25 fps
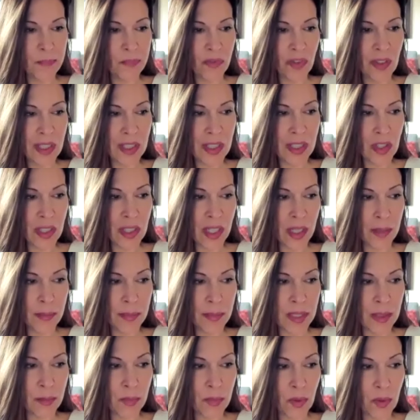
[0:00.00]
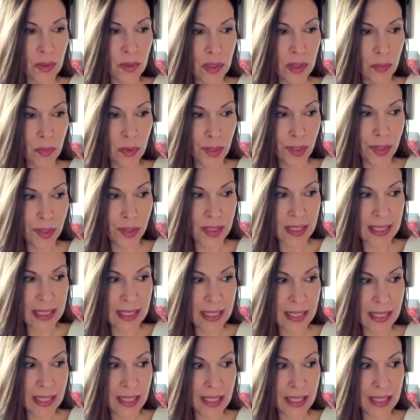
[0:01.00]
finishing up some grid work
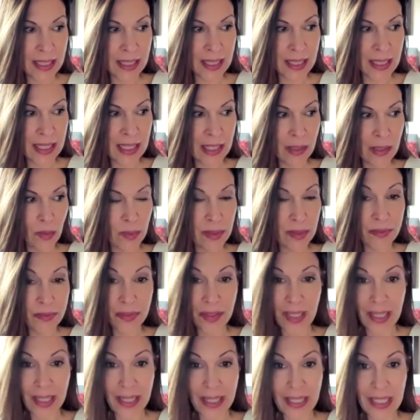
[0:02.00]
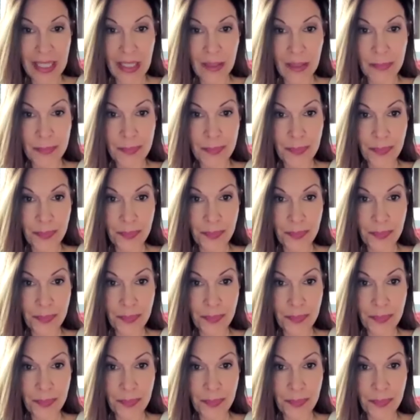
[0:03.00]
and then I will be flying